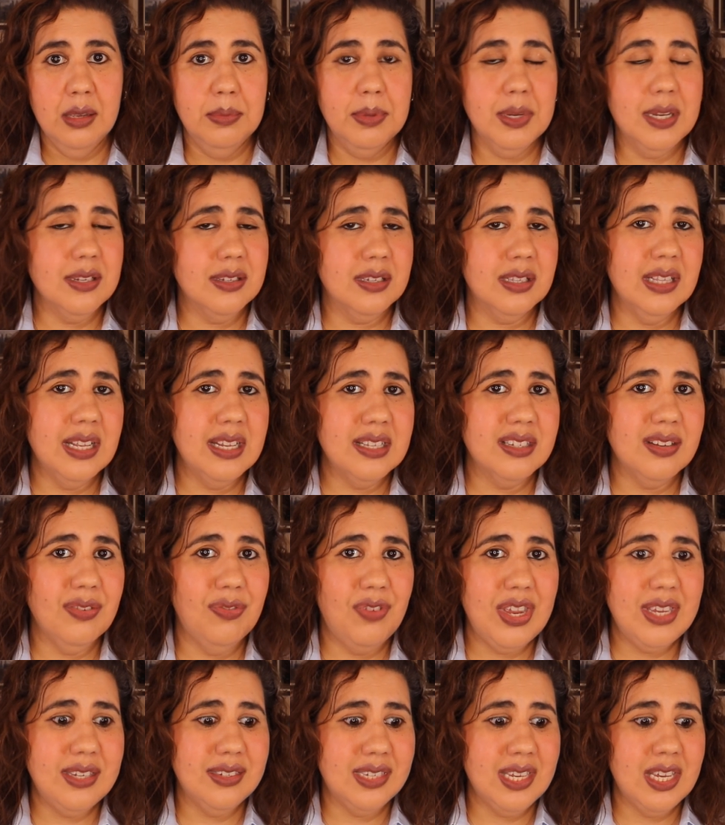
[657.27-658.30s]
Because let's
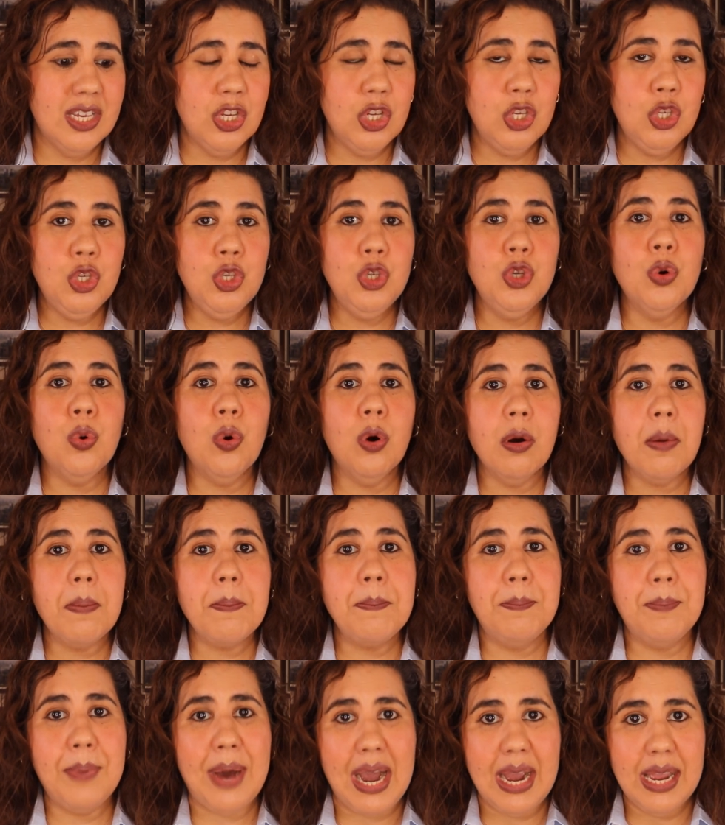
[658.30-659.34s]
face it, you're
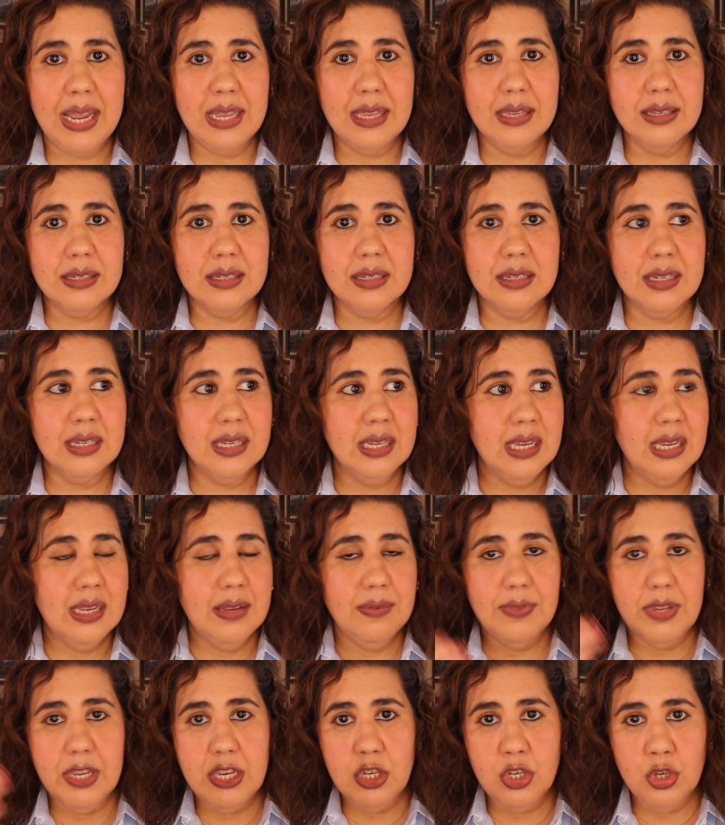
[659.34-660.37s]
biased
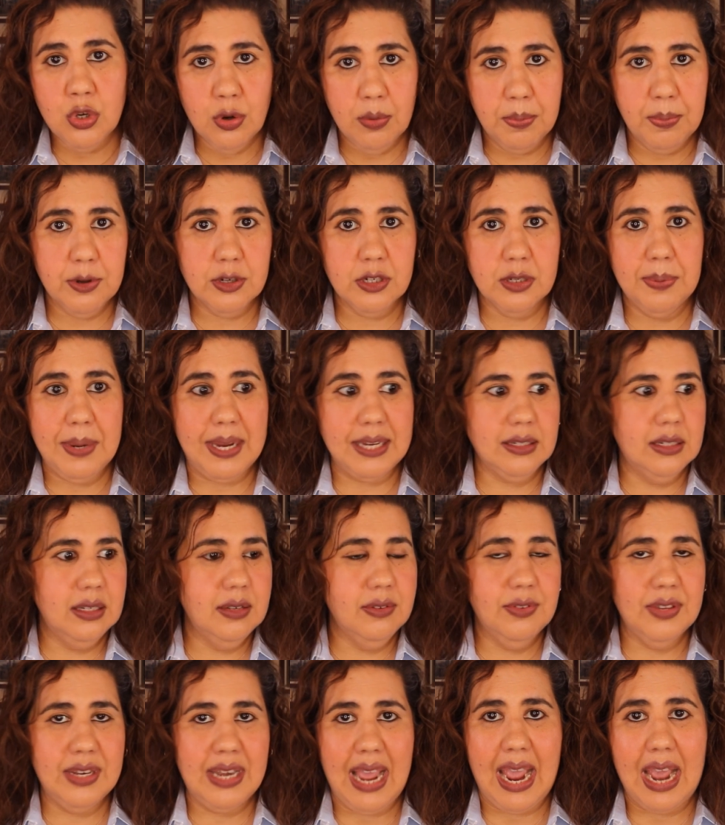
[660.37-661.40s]
in your
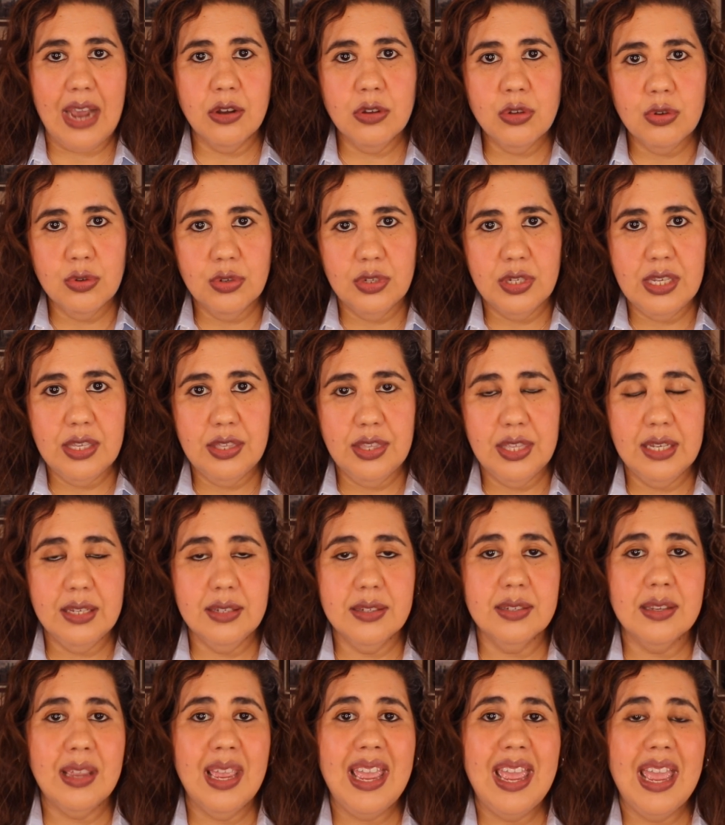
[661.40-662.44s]
perspective how you see
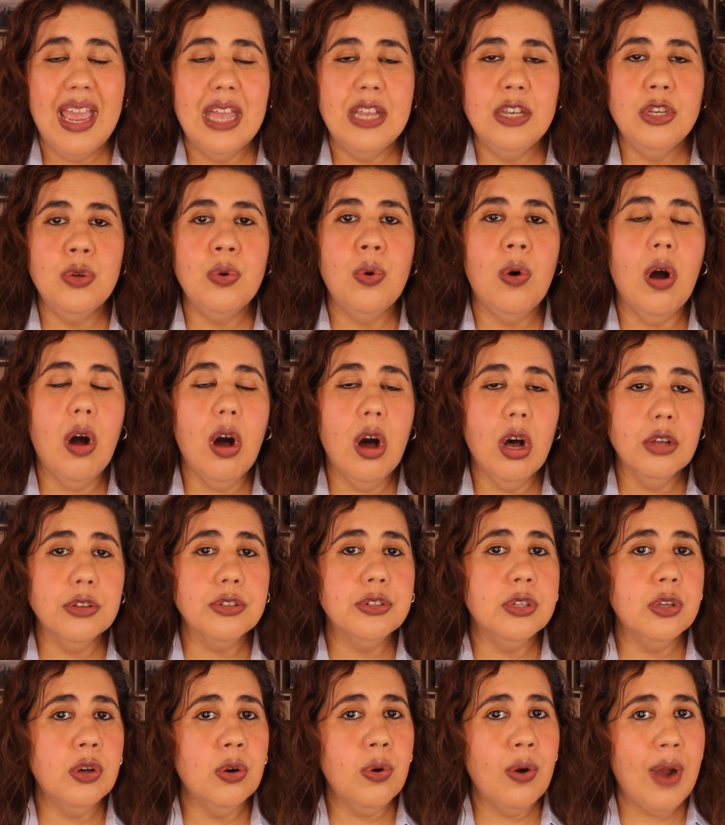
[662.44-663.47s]
things, and you
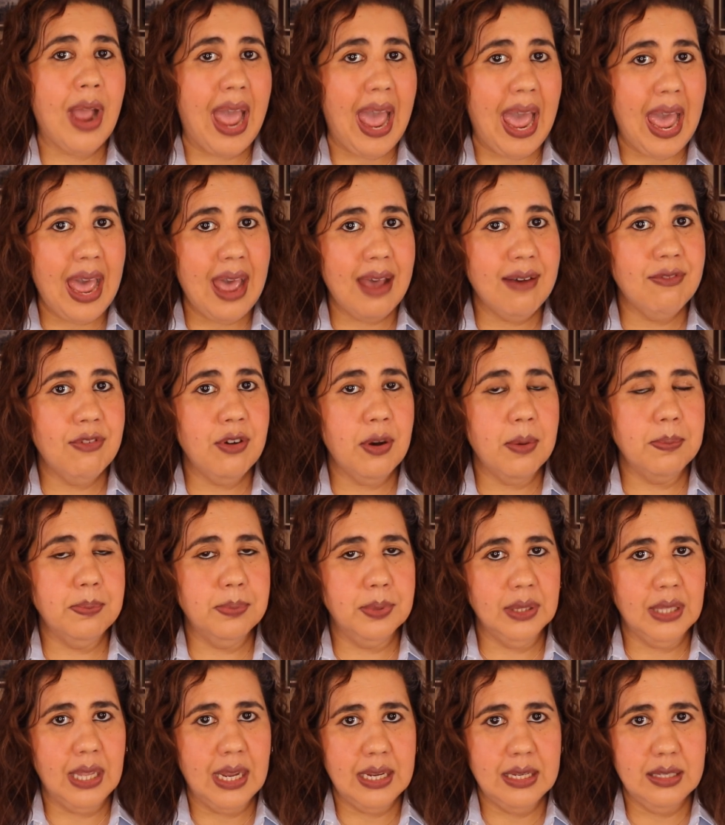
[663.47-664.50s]
also have
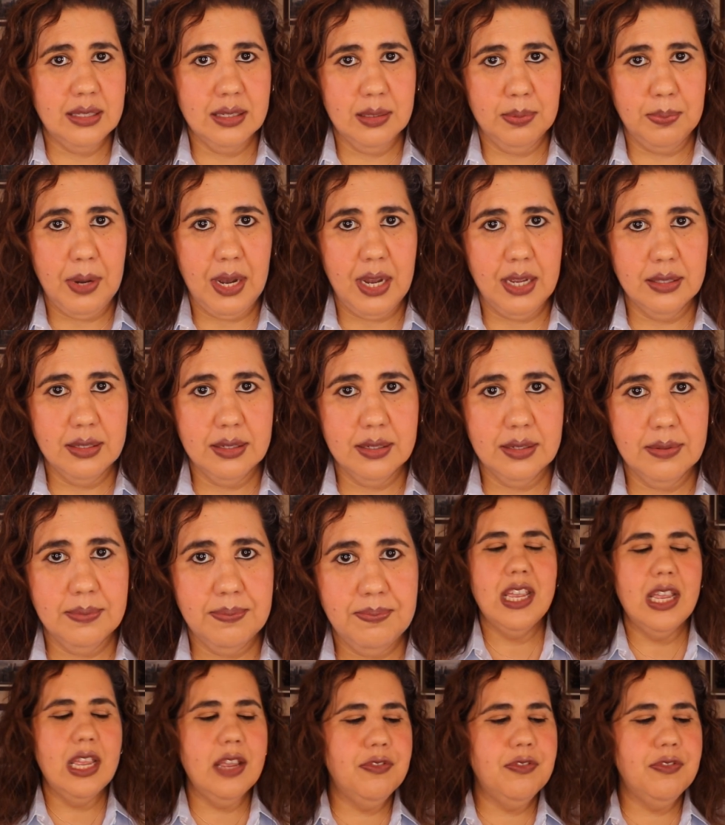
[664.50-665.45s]
blind spots.